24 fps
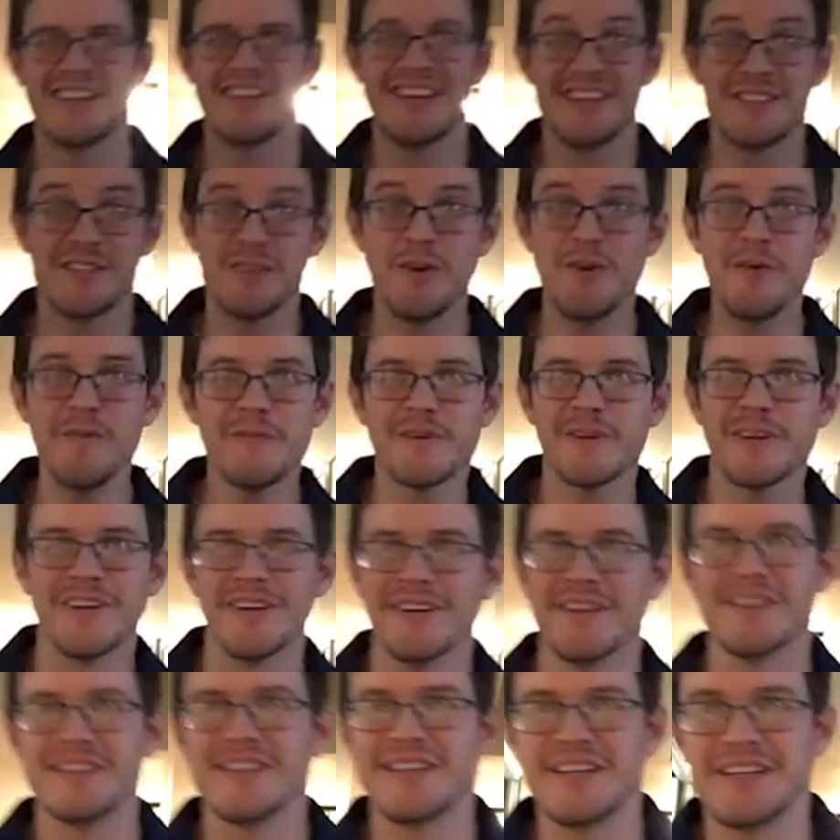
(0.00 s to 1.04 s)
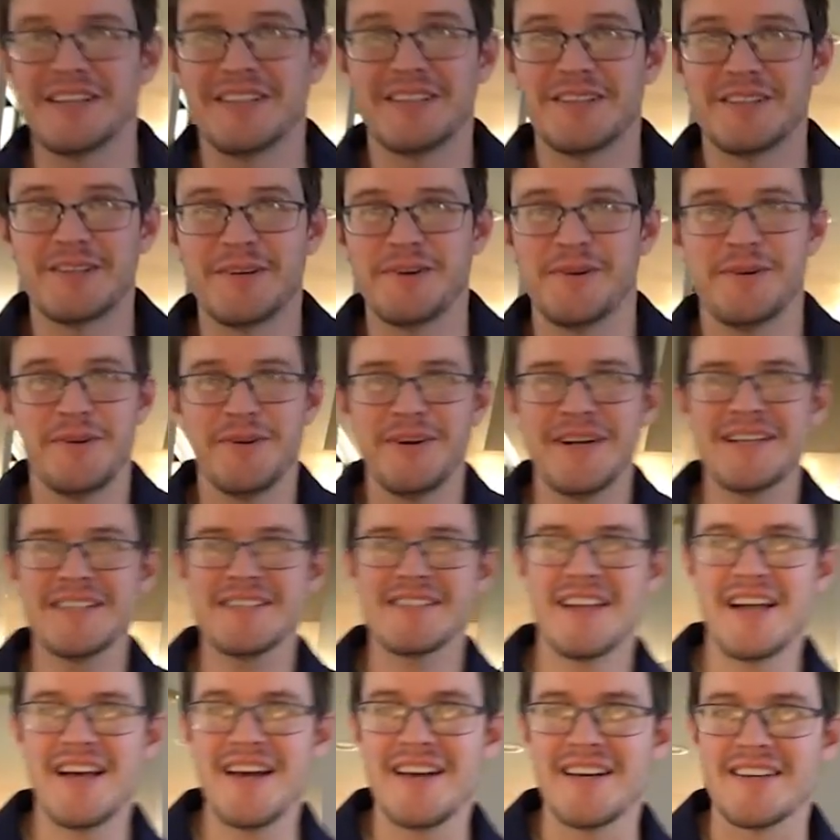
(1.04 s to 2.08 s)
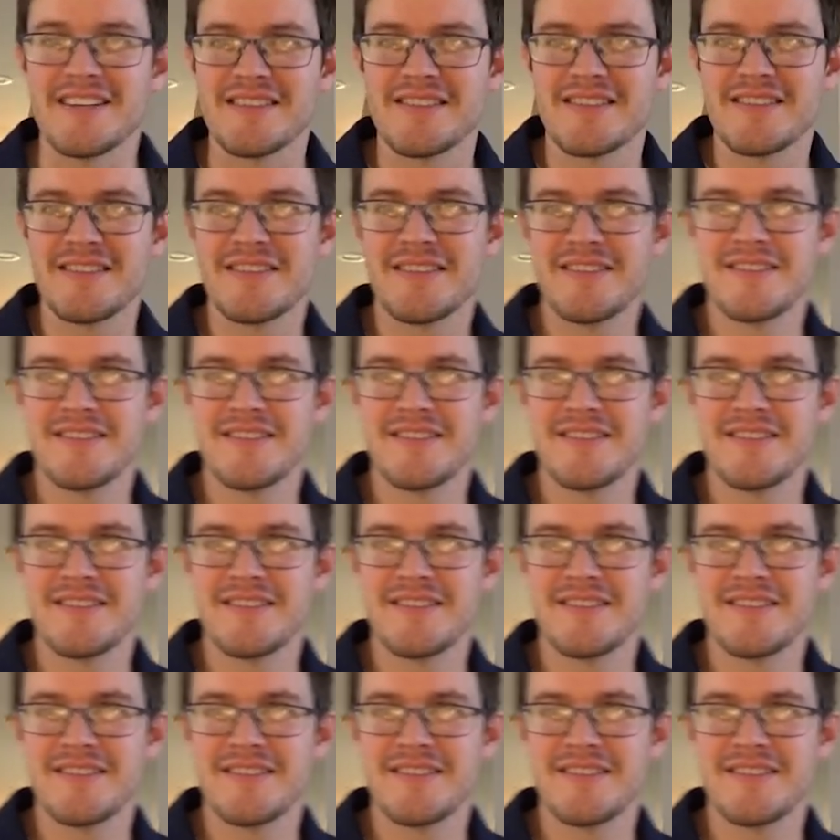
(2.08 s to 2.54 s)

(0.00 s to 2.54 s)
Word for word: It's over. Go to your next class.